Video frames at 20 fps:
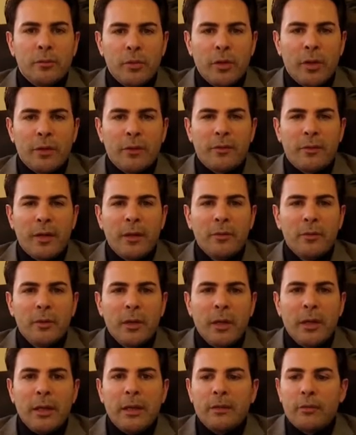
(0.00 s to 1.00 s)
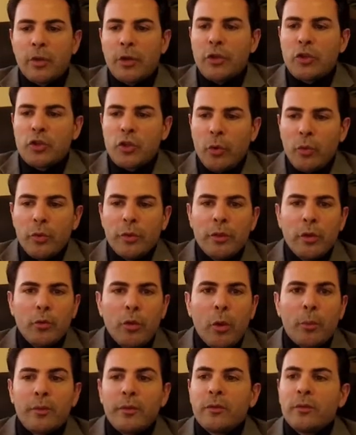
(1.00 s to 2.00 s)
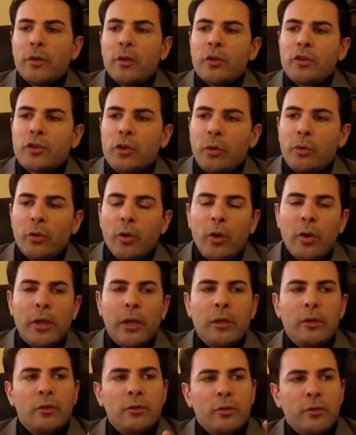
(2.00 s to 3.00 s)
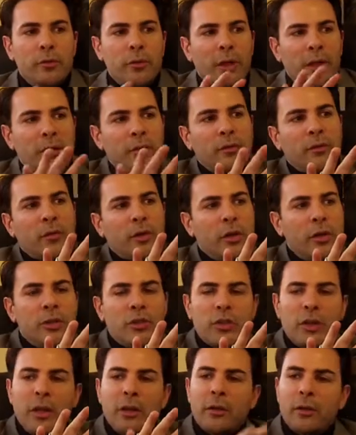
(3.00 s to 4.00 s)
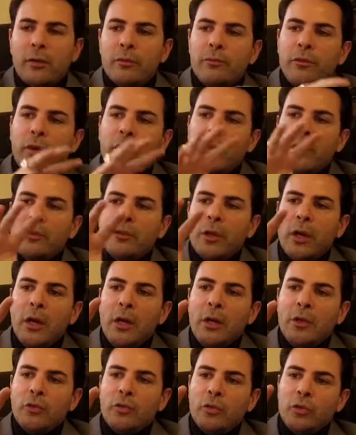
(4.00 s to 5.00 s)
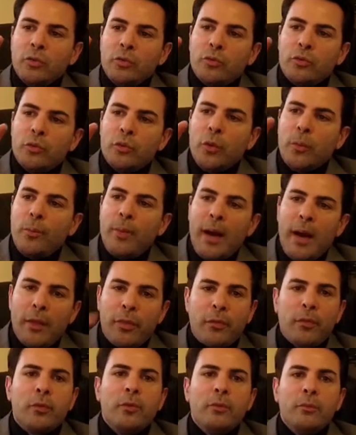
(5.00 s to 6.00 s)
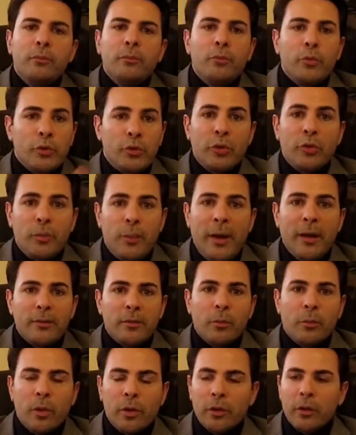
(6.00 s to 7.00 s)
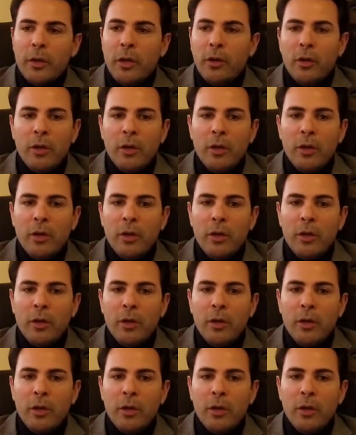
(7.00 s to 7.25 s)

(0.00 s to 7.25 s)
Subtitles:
You understand? He's going to show you the ropes. He's going to show you, okay, you take this kitchen, convert it to a bathroom, which is possible.